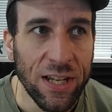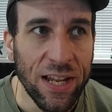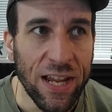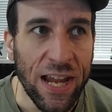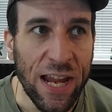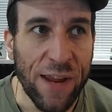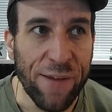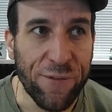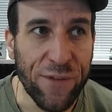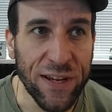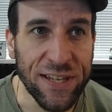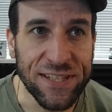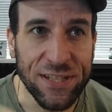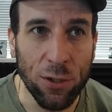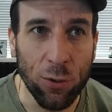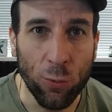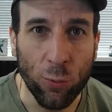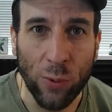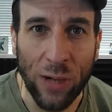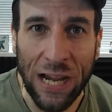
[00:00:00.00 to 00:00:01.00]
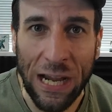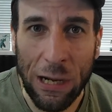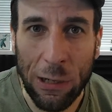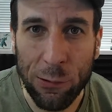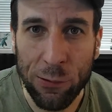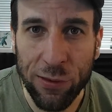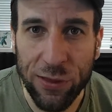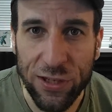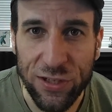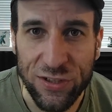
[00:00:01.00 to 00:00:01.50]
if it's
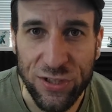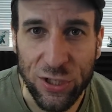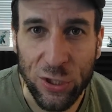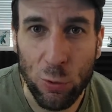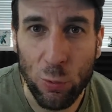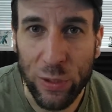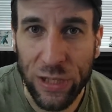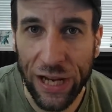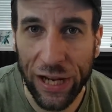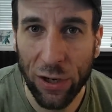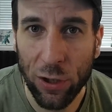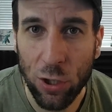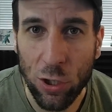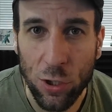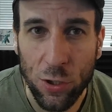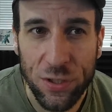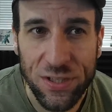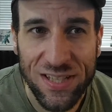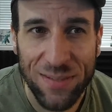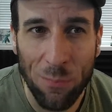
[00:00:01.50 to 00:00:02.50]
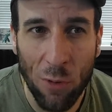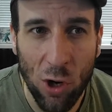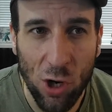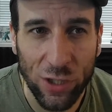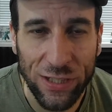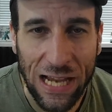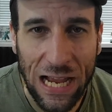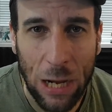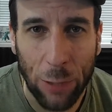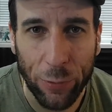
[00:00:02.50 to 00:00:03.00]
around the 2 gigahertz
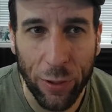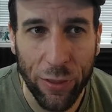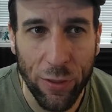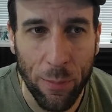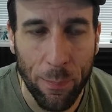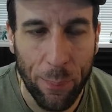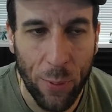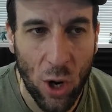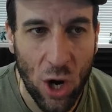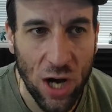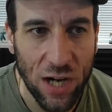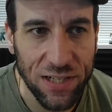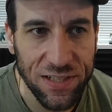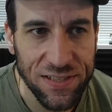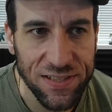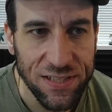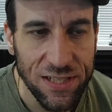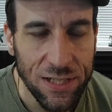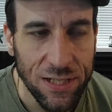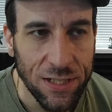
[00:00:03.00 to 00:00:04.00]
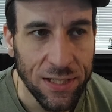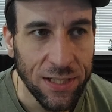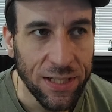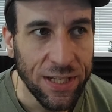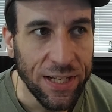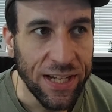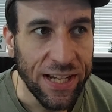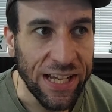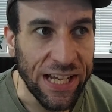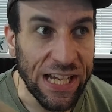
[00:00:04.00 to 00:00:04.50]
mark out of the box,
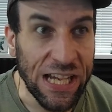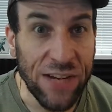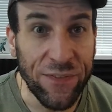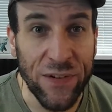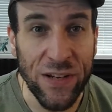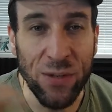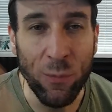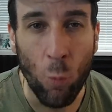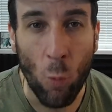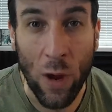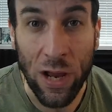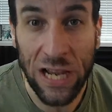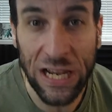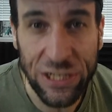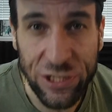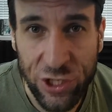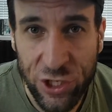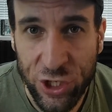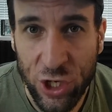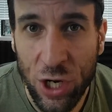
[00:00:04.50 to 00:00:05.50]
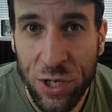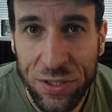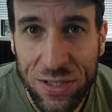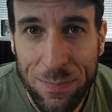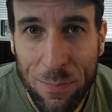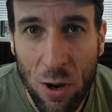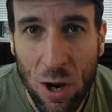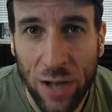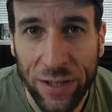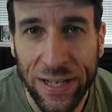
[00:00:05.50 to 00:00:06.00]
even when I shunt
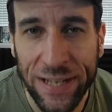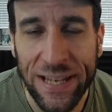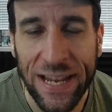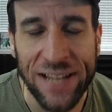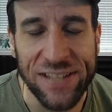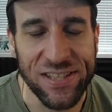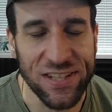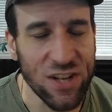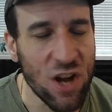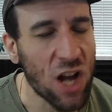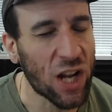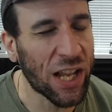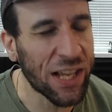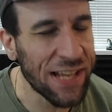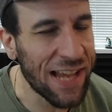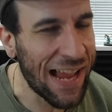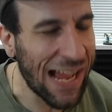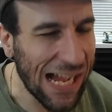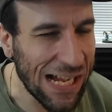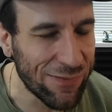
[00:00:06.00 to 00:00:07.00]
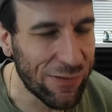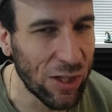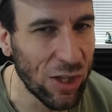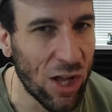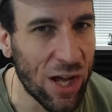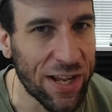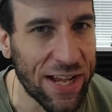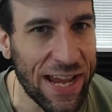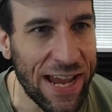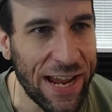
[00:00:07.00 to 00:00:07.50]
mod it, it's not going to have a
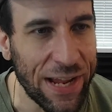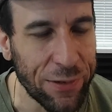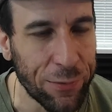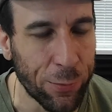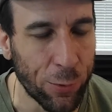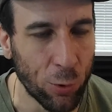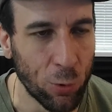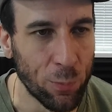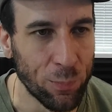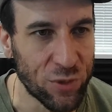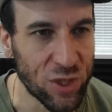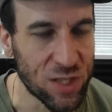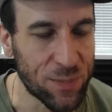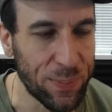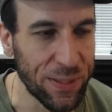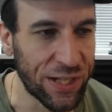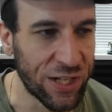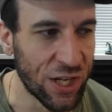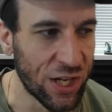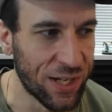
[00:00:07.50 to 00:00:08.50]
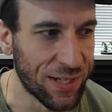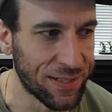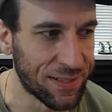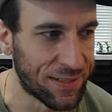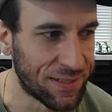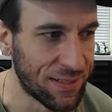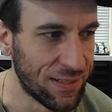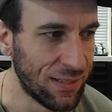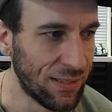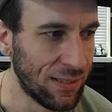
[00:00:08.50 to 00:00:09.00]
lot of headroom just because